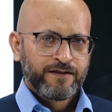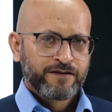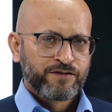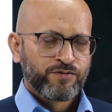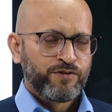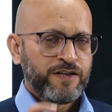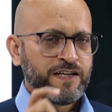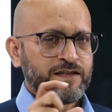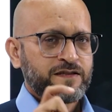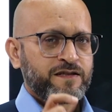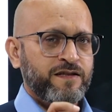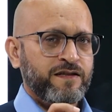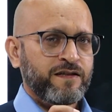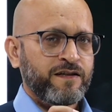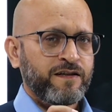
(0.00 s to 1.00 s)
So
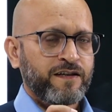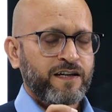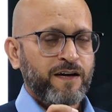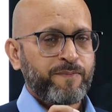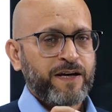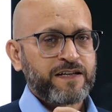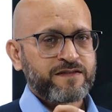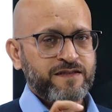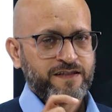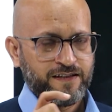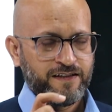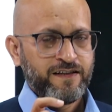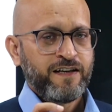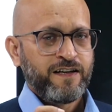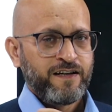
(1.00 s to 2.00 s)
heat
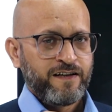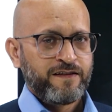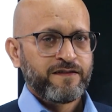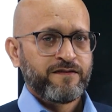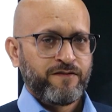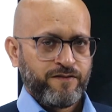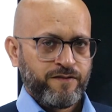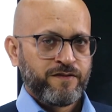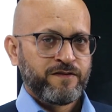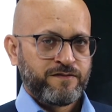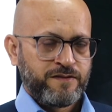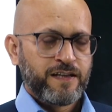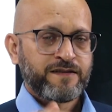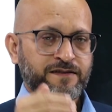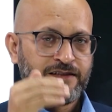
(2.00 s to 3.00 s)
capacity,
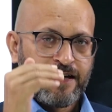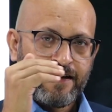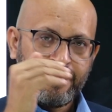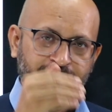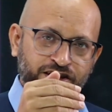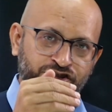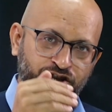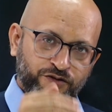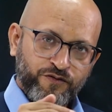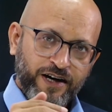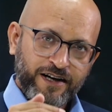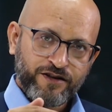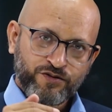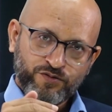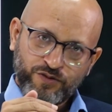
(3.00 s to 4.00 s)
that the heat
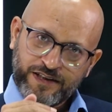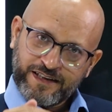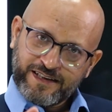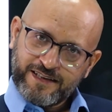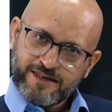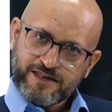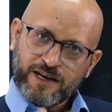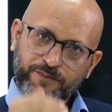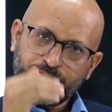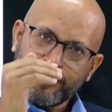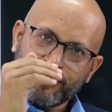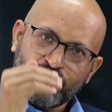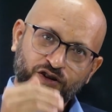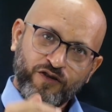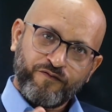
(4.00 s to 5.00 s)
required to increase
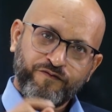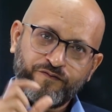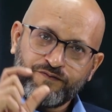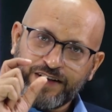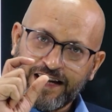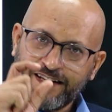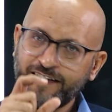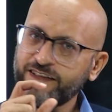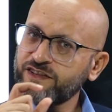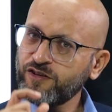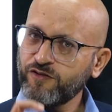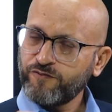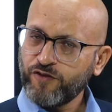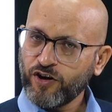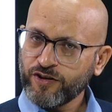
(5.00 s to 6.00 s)
temperature of 10 liter
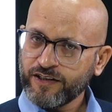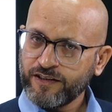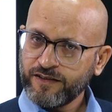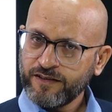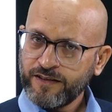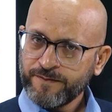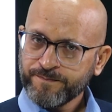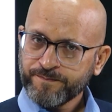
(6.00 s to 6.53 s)
of water